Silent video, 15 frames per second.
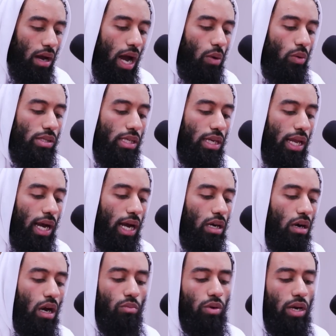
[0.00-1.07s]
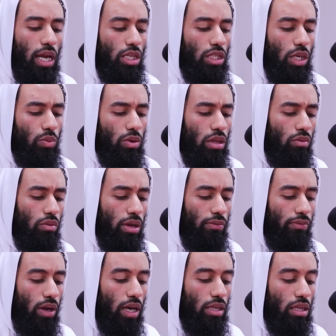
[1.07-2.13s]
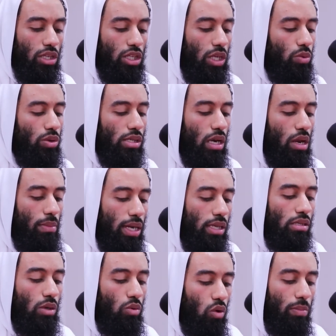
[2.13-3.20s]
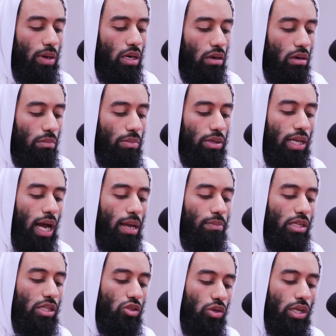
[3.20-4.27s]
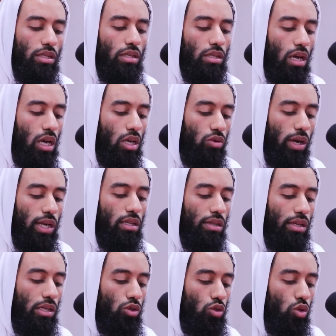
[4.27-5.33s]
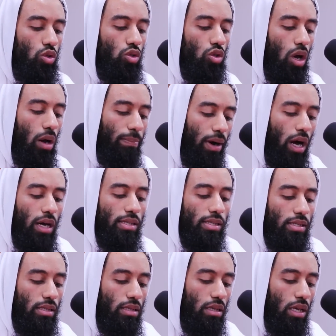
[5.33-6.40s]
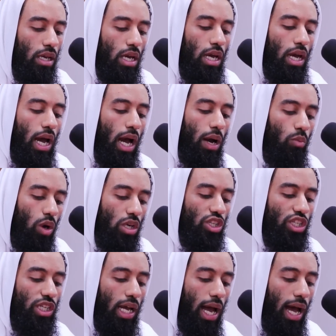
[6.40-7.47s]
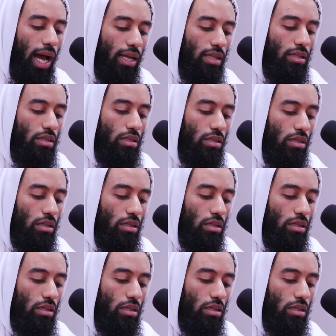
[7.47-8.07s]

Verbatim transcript: I was in a haram relationship with a revert and she was an amazing woman, but I mistreated her greatly due to her past and what she had